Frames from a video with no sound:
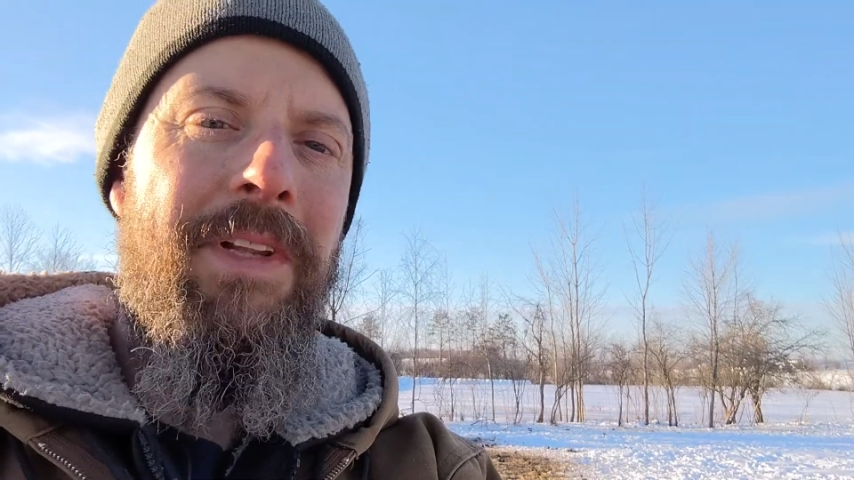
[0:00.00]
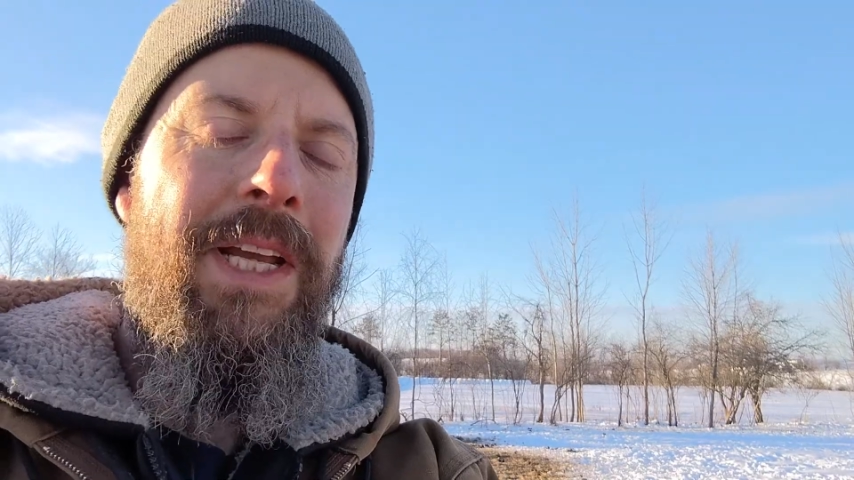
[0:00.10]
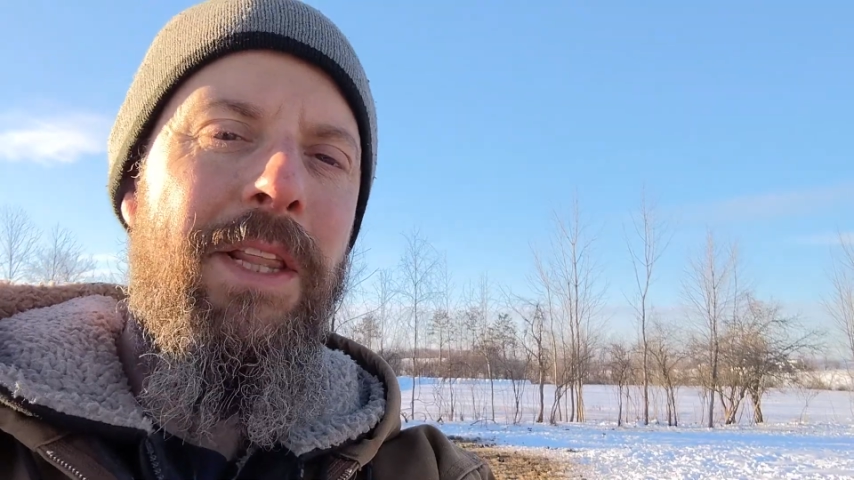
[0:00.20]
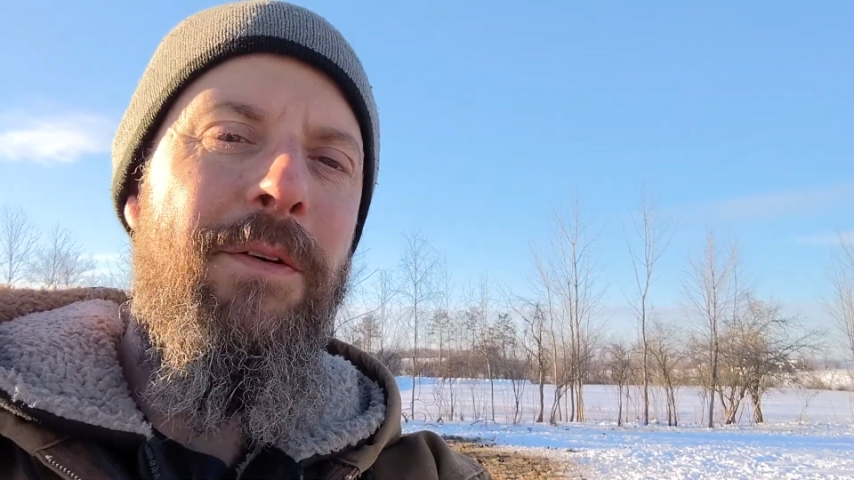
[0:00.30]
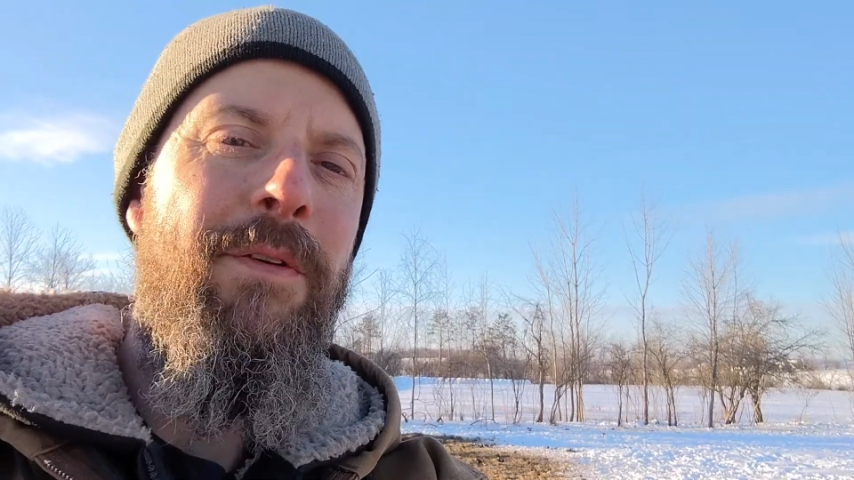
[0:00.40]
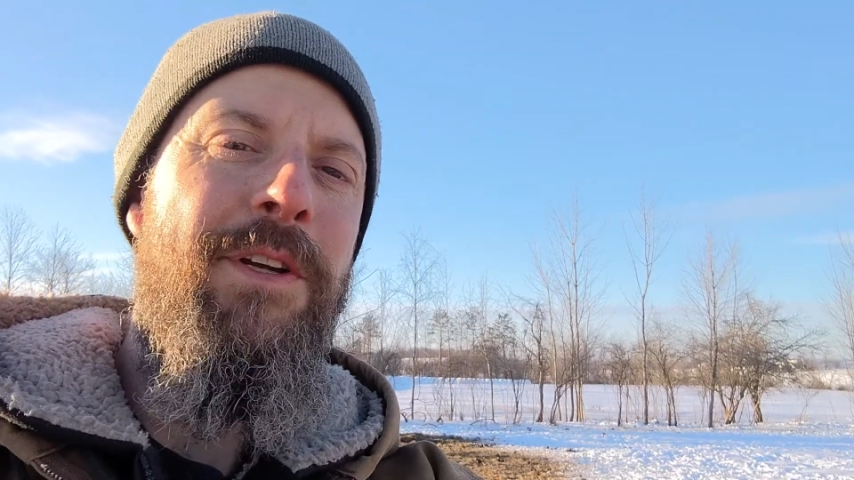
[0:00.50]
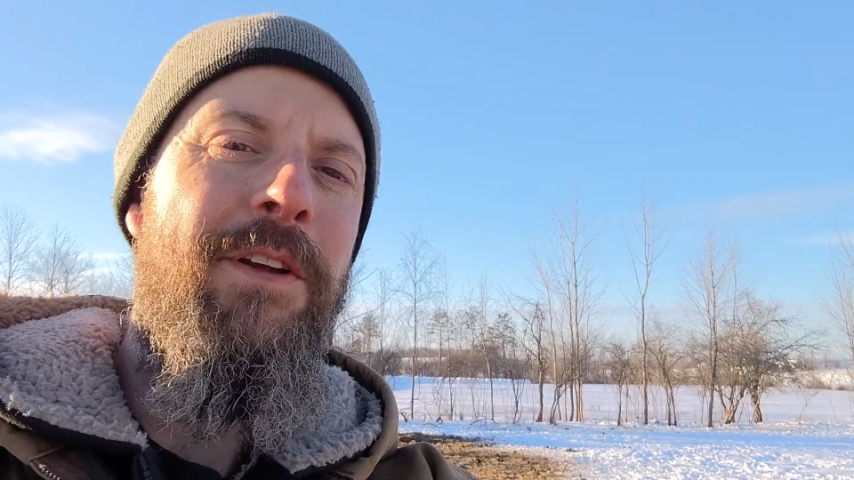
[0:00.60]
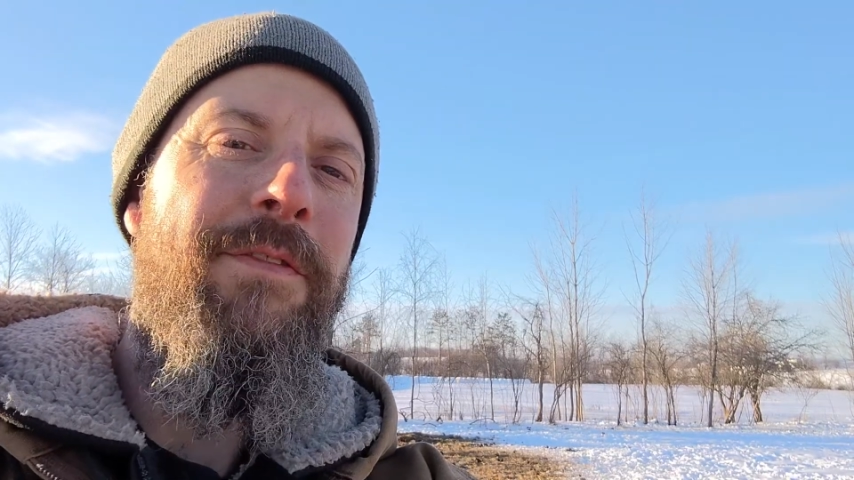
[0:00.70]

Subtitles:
get through it just